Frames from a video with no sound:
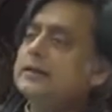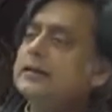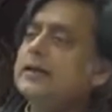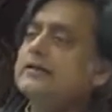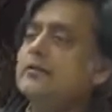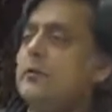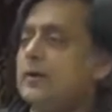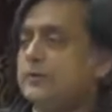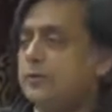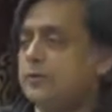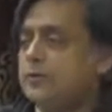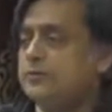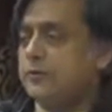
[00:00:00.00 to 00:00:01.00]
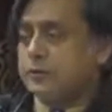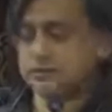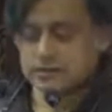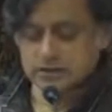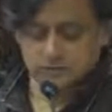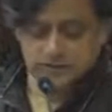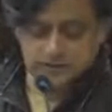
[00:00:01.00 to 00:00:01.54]
never won more than
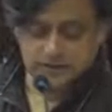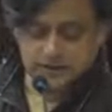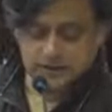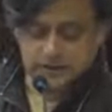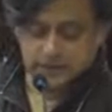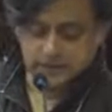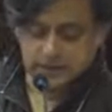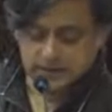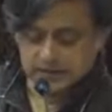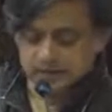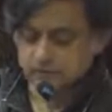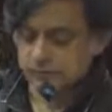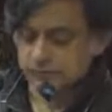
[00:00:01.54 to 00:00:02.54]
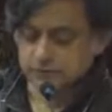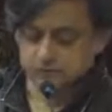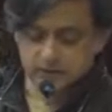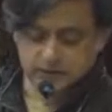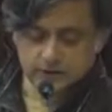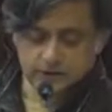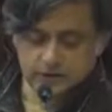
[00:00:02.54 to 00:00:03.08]
47% of the national vote for the
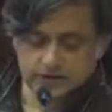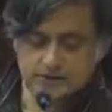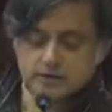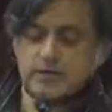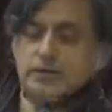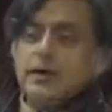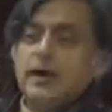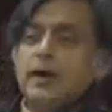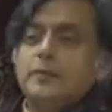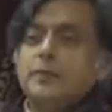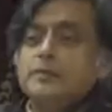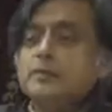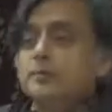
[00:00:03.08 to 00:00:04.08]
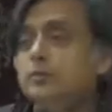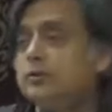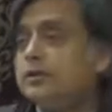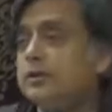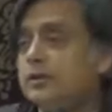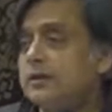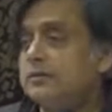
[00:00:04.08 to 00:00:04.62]
Congress. And Mr.
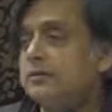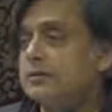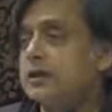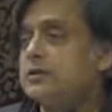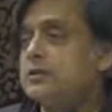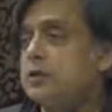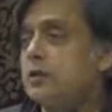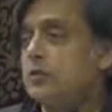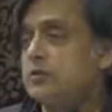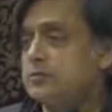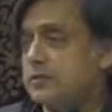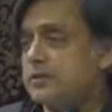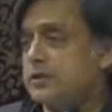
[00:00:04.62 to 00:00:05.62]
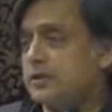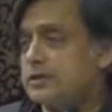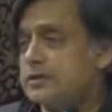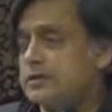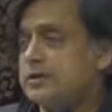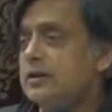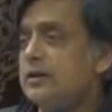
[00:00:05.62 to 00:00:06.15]
Modi, with his huge
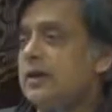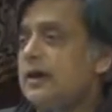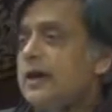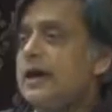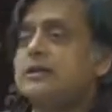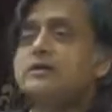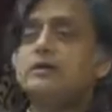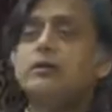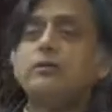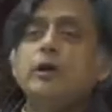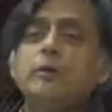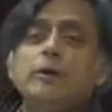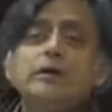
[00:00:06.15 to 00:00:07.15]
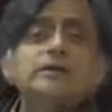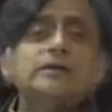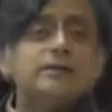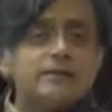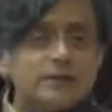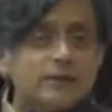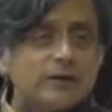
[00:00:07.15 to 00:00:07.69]
majority, actually only won
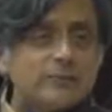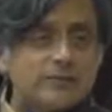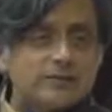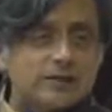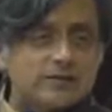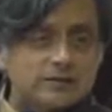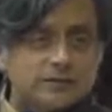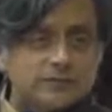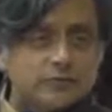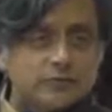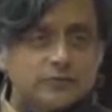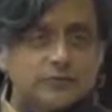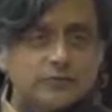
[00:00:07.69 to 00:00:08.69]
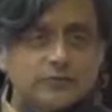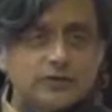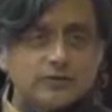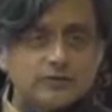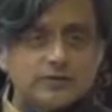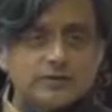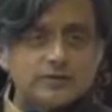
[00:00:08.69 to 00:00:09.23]
31% of the vote for the
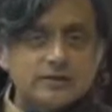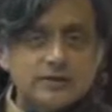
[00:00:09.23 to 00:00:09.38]
Congress.